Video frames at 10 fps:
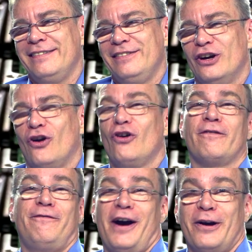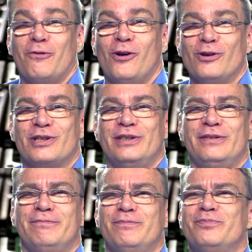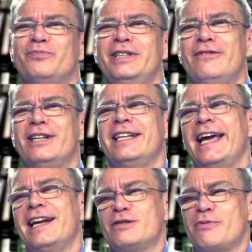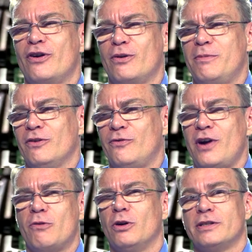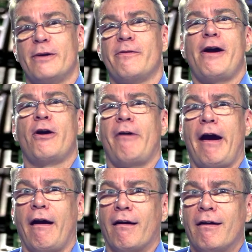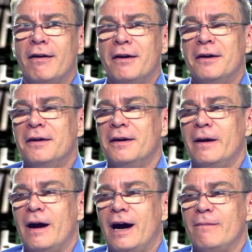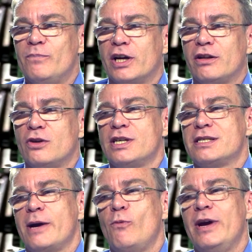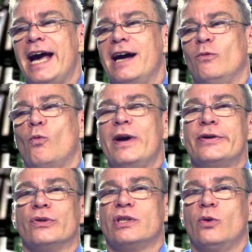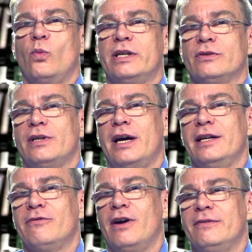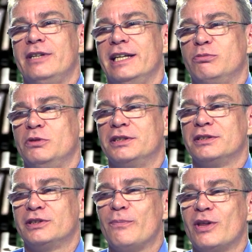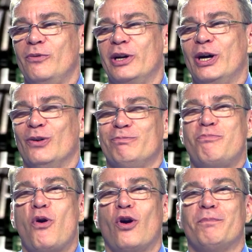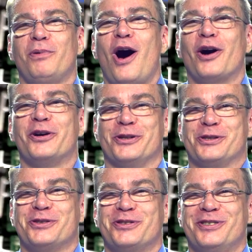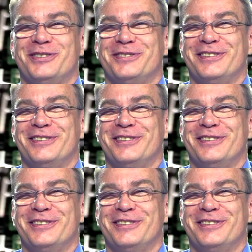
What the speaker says: you heard of firewalls, and even in the 80s, we heard about the firewalls. They were very rare. The closest thing we had in Windows in the Windows 95 days was something we called port blockers.